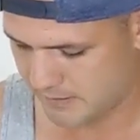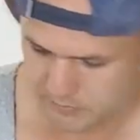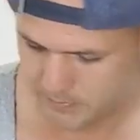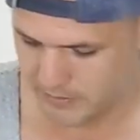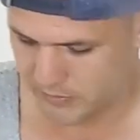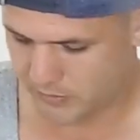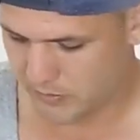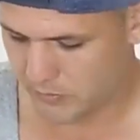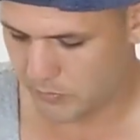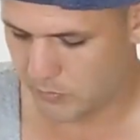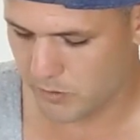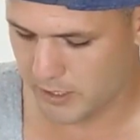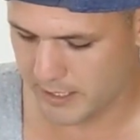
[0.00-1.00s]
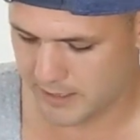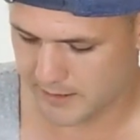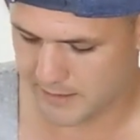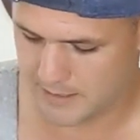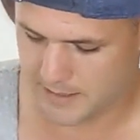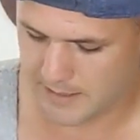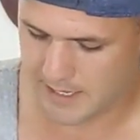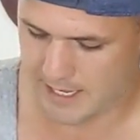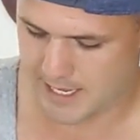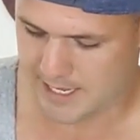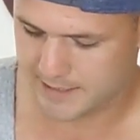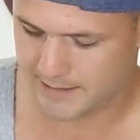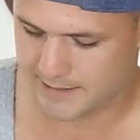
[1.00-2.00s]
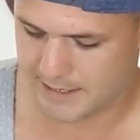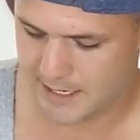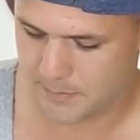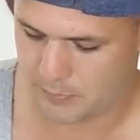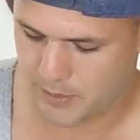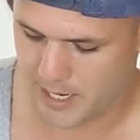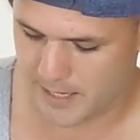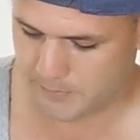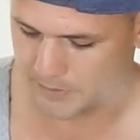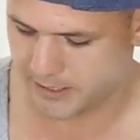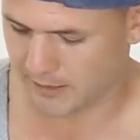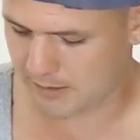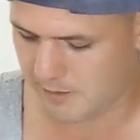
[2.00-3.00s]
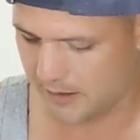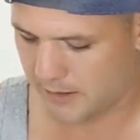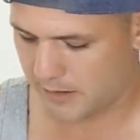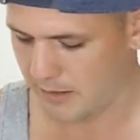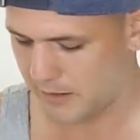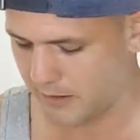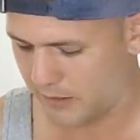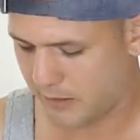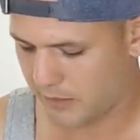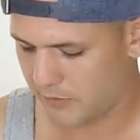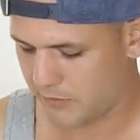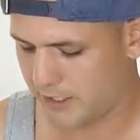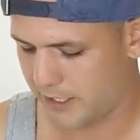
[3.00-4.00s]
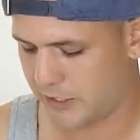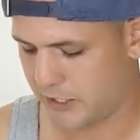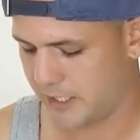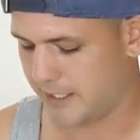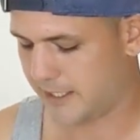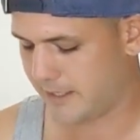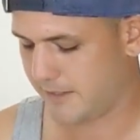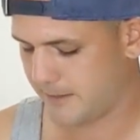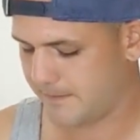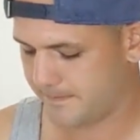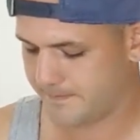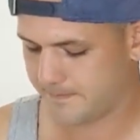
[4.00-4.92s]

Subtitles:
which means you're gonna want, I'd say probably 3 chilies.